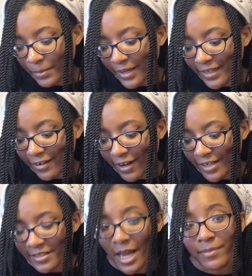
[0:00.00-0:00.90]
but
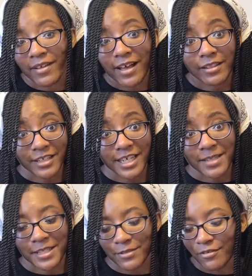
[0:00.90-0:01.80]
I've been looking
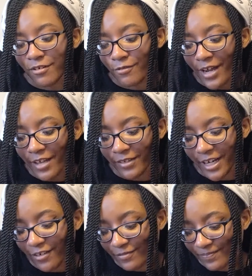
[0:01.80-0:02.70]
at this for a while
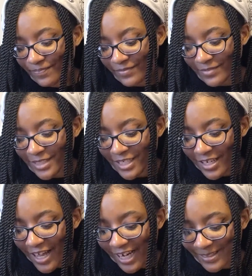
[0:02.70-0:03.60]
now.
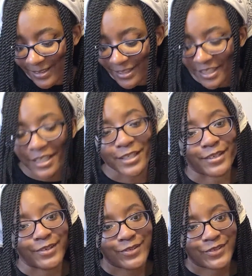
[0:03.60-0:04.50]
I got this
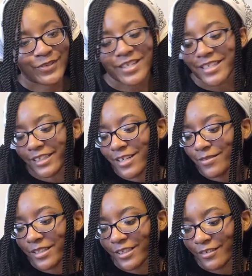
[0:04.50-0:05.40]
cute, because I
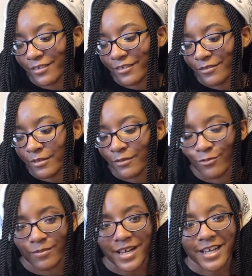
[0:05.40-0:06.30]
love the little,
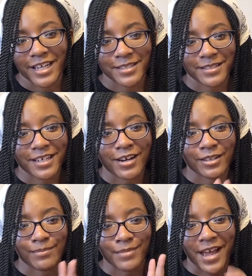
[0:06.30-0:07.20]
I guess they
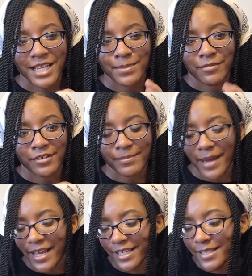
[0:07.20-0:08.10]
call them passport
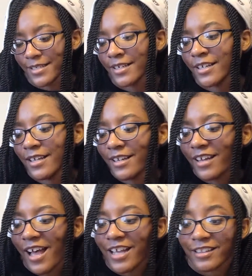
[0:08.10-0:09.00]
bags.
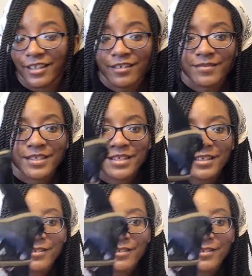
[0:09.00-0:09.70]
I love this